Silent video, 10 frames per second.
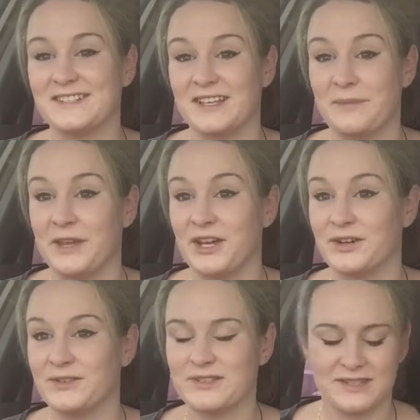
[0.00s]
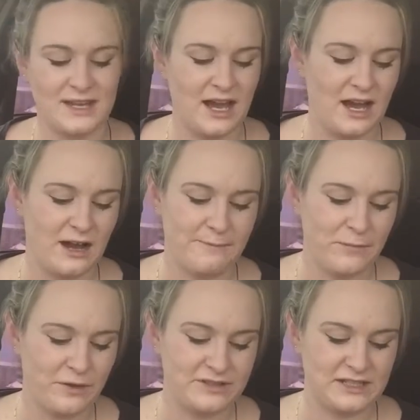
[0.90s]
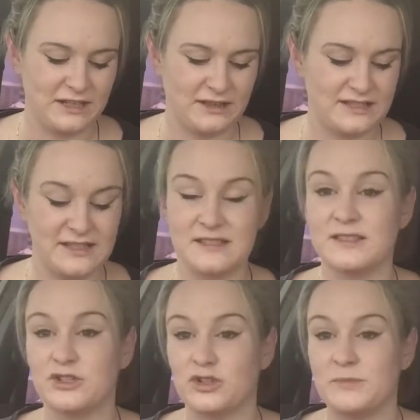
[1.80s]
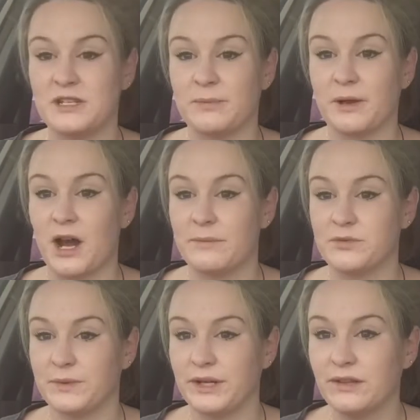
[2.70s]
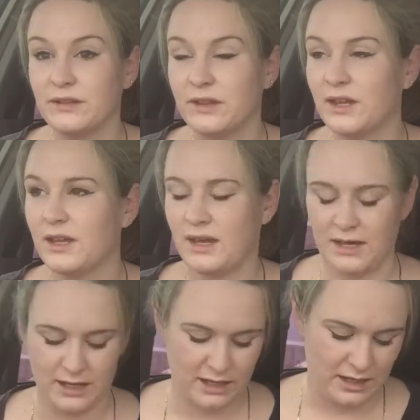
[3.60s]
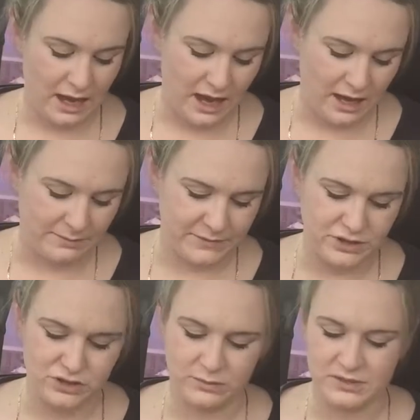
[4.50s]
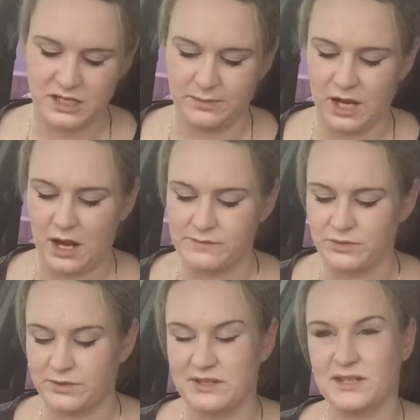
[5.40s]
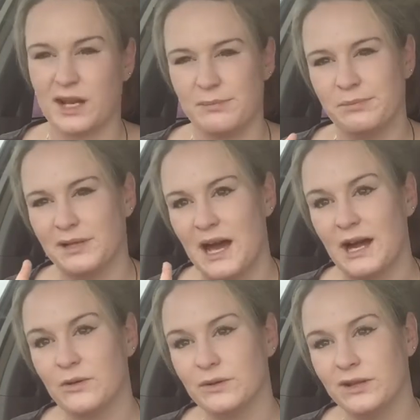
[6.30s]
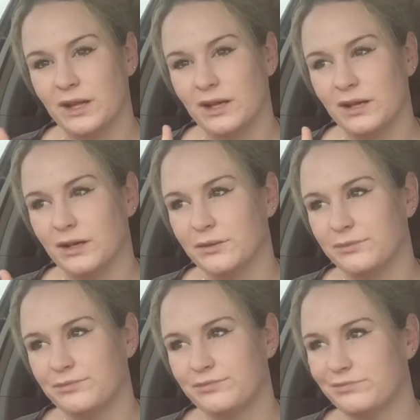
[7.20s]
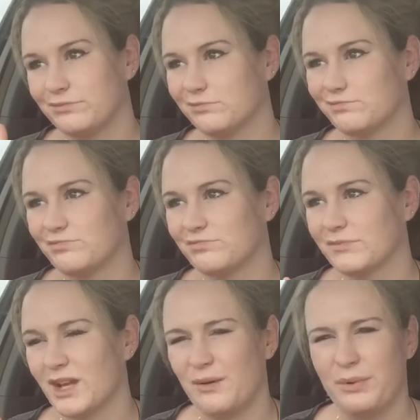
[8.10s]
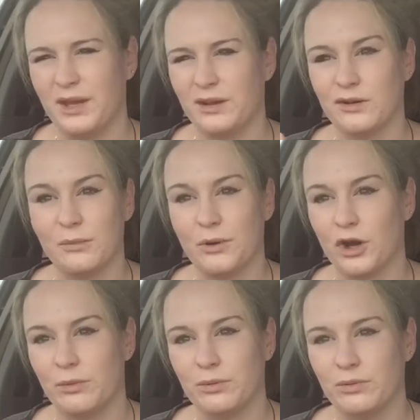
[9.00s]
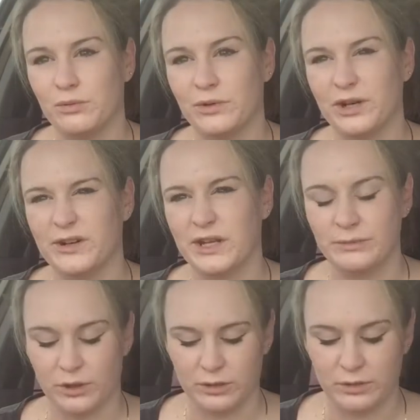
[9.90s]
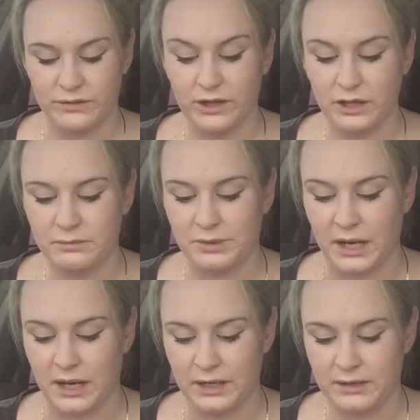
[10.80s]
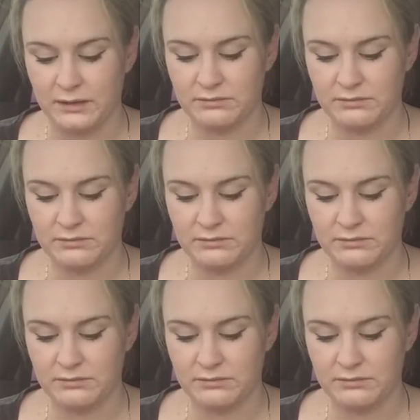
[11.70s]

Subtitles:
something else. Obviously this isn't the drip tip it comes with. The drip tip it comes with is like a black with like a pink or a purple ring around the bottom of it, but